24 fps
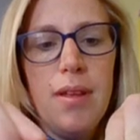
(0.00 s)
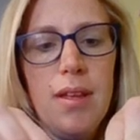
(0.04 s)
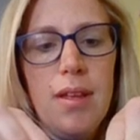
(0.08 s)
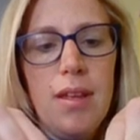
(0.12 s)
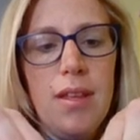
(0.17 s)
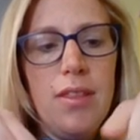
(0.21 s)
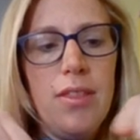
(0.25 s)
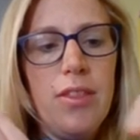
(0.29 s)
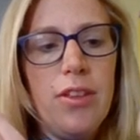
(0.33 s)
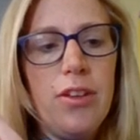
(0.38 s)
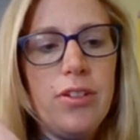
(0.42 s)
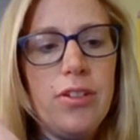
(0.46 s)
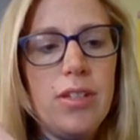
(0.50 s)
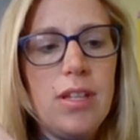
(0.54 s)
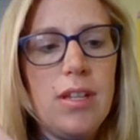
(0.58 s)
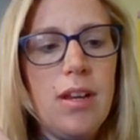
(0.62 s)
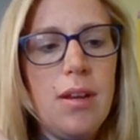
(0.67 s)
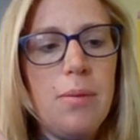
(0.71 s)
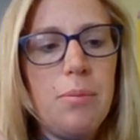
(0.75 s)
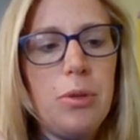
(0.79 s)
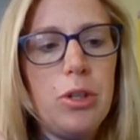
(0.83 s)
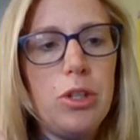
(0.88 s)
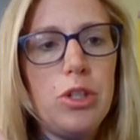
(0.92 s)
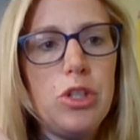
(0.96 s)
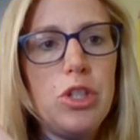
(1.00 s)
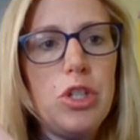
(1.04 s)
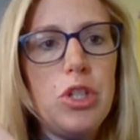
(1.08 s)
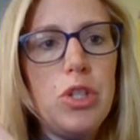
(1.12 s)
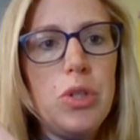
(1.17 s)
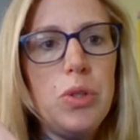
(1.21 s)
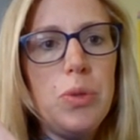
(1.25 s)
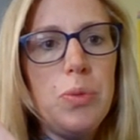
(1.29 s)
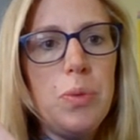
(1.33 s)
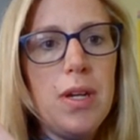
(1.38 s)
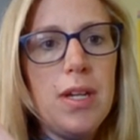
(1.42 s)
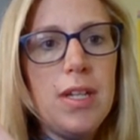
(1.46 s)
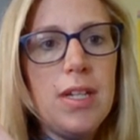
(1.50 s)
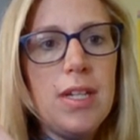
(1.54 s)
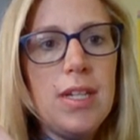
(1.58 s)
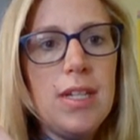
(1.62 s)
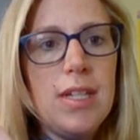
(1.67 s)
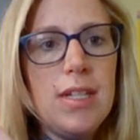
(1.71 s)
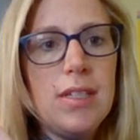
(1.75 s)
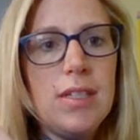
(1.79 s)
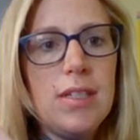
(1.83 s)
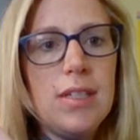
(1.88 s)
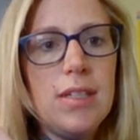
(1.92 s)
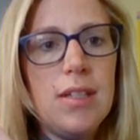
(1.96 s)
There's a number 2 on
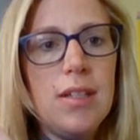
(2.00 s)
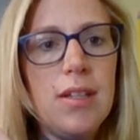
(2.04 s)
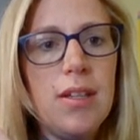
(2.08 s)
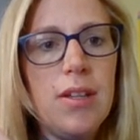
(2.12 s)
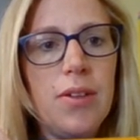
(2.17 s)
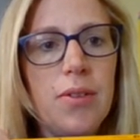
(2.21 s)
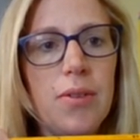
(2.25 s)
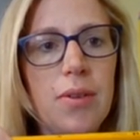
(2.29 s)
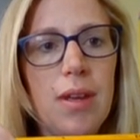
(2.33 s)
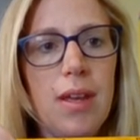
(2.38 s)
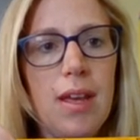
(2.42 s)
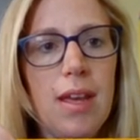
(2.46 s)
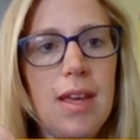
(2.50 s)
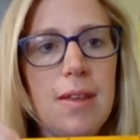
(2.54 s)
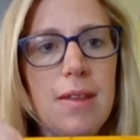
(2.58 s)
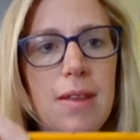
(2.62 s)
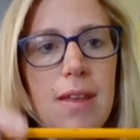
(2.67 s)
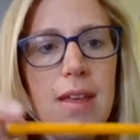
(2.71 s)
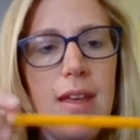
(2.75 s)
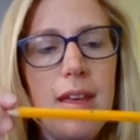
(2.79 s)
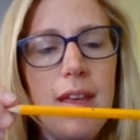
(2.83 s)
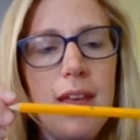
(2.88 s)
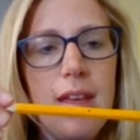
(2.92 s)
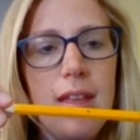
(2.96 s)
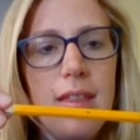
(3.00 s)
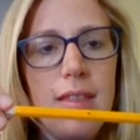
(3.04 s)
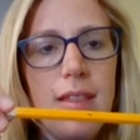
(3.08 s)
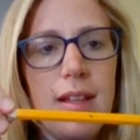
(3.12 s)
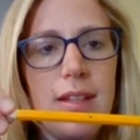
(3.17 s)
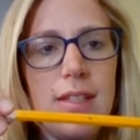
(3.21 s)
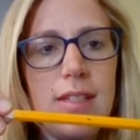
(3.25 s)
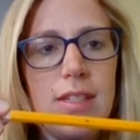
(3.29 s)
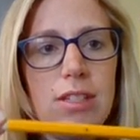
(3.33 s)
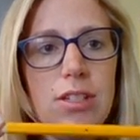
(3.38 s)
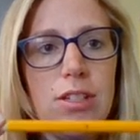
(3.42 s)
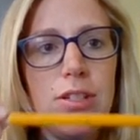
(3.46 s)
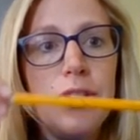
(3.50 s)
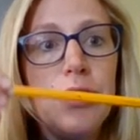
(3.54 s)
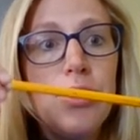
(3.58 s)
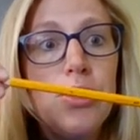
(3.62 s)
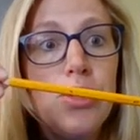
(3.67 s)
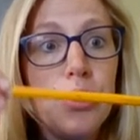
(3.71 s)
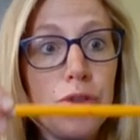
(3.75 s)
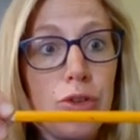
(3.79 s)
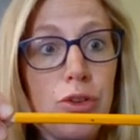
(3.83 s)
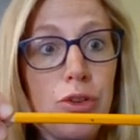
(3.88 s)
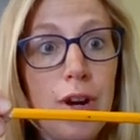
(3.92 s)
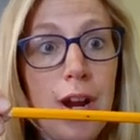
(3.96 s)
it. Okay, that's
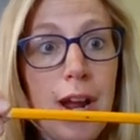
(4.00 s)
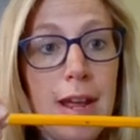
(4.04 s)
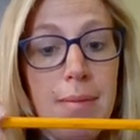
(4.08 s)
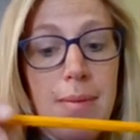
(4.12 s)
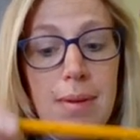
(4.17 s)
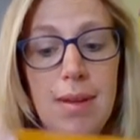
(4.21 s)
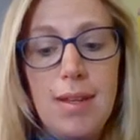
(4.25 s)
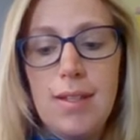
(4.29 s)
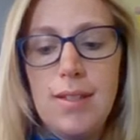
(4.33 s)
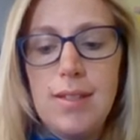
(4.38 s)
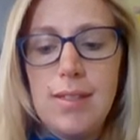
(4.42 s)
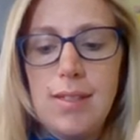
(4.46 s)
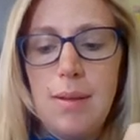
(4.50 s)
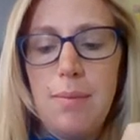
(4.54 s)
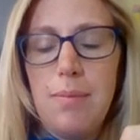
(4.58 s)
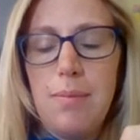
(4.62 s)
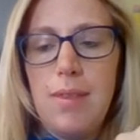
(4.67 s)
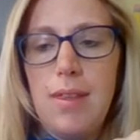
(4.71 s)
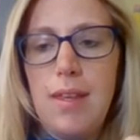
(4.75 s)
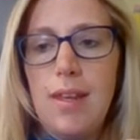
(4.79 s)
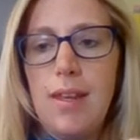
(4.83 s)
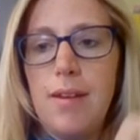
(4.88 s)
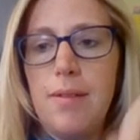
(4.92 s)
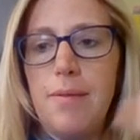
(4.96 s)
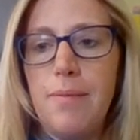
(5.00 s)
describing something.